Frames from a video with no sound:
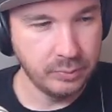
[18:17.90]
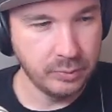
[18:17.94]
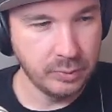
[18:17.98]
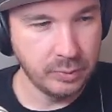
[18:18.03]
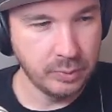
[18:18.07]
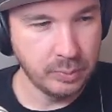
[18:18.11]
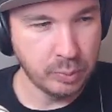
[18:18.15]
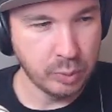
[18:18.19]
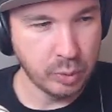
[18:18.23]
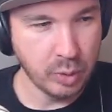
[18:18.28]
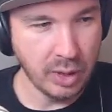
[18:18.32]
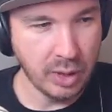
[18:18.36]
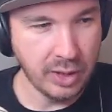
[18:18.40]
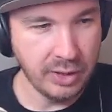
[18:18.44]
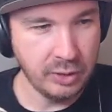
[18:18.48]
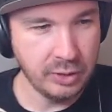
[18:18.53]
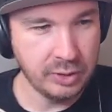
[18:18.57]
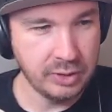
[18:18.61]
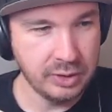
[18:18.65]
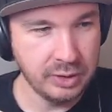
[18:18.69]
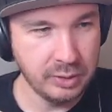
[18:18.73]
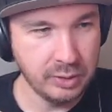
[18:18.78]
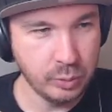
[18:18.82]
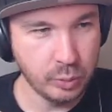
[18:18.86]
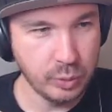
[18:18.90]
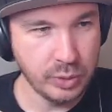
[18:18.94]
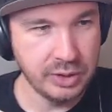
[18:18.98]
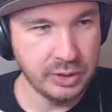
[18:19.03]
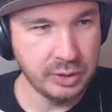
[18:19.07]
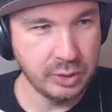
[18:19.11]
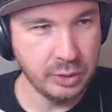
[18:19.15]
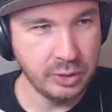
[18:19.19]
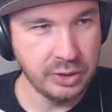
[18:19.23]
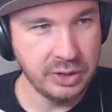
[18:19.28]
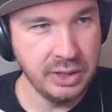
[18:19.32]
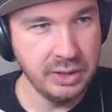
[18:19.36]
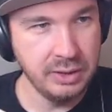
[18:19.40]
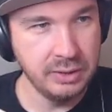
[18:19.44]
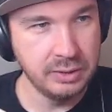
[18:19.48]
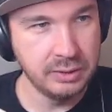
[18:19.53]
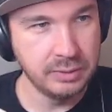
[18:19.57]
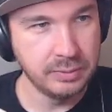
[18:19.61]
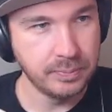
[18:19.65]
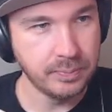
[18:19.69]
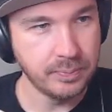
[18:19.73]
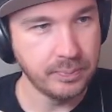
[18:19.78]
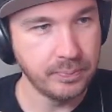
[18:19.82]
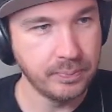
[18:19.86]
prior to researching.
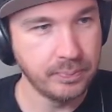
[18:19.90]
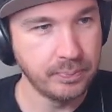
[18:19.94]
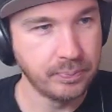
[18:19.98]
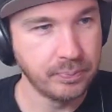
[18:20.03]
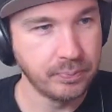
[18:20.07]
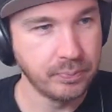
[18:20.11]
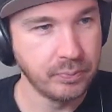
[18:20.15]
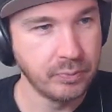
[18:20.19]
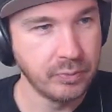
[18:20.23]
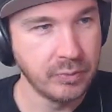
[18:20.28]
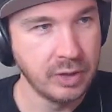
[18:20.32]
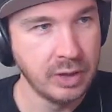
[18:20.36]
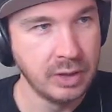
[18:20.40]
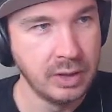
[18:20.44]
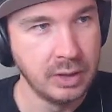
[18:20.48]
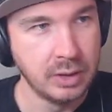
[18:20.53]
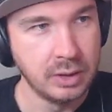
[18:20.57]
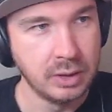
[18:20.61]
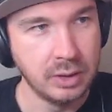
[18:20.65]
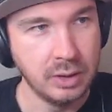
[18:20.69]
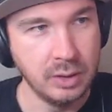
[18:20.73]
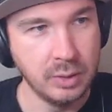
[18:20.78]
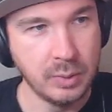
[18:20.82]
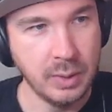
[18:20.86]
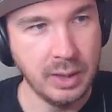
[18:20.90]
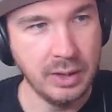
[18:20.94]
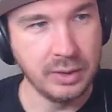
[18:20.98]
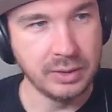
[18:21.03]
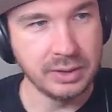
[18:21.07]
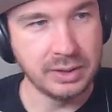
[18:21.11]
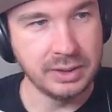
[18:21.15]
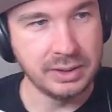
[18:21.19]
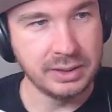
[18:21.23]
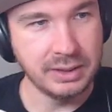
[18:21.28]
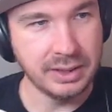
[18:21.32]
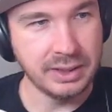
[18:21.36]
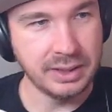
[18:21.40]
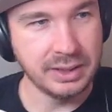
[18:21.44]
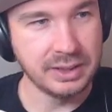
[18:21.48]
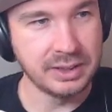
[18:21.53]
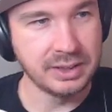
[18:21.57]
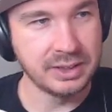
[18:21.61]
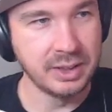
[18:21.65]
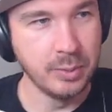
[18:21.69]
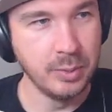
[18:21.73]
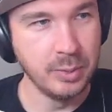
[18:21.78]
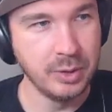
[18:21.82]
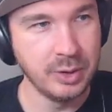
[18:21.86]
Oh, wow. Is this like a
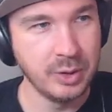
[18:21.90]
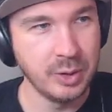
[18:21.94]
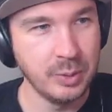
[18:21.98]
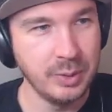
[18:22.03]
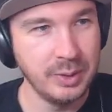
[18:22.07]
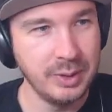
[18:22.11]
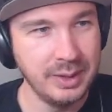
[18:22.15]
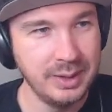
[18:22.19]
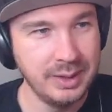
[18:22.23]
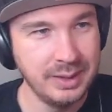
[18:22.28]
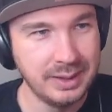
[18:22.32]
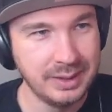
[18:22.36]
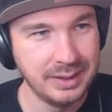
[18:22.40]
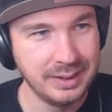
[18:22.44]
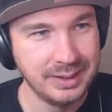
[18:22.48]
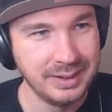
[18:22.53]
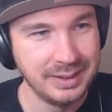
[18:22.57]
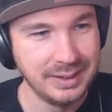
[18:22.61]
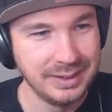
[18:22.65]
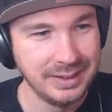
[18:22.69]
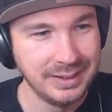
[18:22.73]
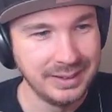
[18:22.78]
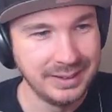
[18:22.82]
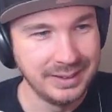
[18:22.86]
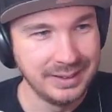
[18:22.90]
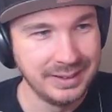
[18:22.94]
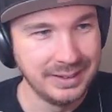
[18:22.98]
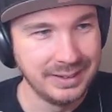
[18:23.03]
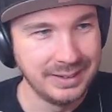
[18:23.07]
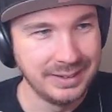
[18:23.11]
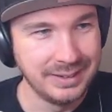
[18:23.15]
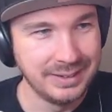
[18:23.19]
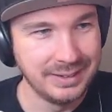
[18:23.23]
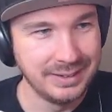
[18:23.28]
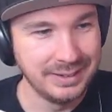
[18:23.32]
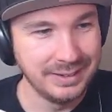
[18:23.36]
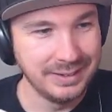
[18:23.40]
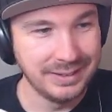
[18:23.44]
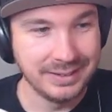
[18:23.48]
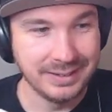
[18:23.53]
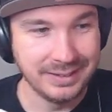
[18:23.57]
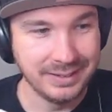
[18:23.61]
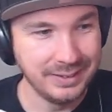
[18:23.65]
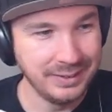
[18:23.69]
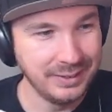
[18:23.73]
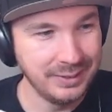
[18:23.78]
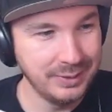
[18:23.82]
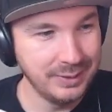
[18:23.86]
similar one?
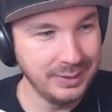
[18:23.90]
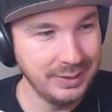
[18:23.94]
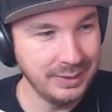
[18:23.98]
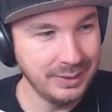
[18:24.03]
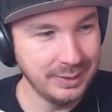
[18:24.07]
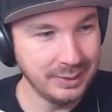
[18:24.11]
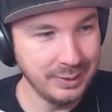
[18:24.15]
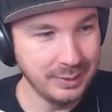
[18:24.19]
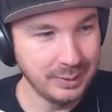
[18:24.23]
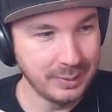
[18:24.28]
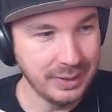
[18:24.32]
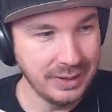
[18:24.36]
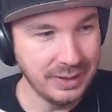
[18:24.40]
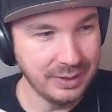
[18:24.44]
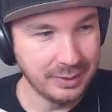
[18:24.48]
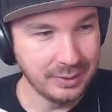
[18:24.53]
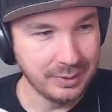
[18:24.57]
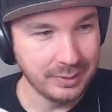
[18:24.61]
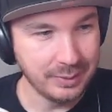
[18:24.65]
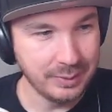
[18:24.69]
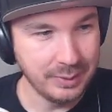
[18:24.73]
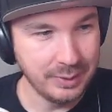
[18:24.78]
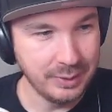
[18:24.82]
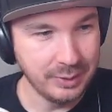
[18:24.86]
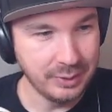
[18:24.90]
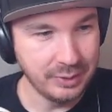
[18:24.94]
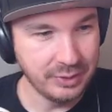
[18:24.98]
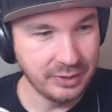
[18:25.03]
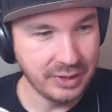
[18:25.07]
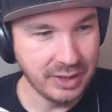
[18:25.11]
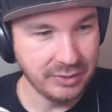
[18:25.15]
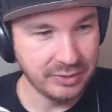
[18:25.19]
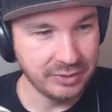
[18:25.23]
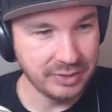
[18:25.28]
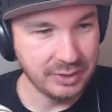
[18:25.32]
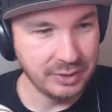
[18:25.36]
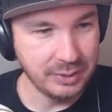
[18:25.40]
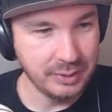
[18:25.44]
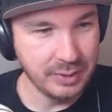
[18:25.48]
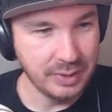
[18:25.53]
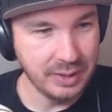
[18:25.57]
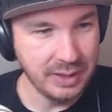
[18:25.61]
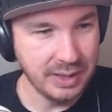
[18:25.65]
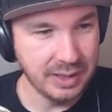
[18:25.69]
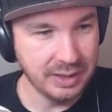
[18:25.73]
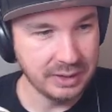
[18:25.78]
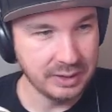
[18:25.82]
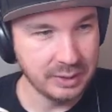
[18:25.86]
You know what? Oh, wow. We don't even have to do
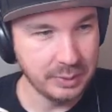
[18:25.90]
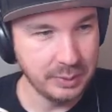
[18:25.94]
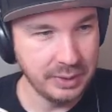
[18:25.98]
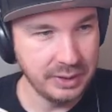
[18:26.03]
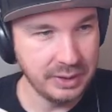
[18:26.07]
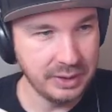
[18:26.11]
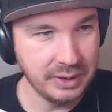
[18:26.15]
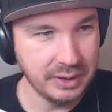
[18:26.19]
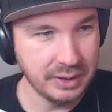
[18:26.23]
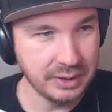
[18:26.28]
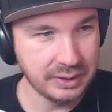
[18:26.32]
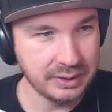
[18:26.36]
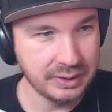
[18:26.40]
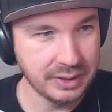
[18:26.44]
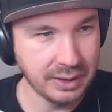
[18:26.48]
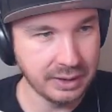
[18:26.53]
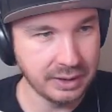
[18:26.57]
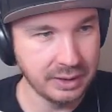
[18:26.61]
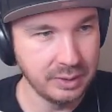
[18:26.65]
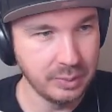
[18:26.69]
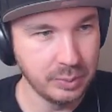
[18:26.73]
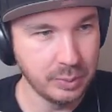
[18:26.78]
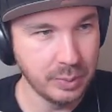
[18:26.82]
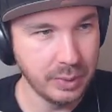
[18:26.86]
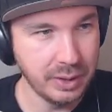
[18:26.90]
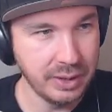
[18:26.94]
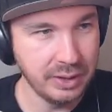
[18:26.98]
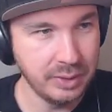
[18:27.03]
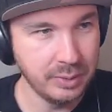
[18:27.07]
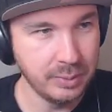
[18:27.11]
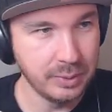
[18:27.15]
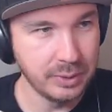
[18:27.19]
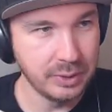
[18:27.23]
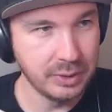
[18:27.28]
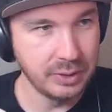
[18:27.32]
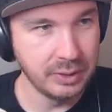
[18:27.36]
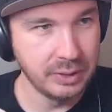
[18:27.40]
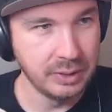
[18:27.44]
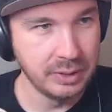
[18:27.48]
that. So we could get a second Wailmer.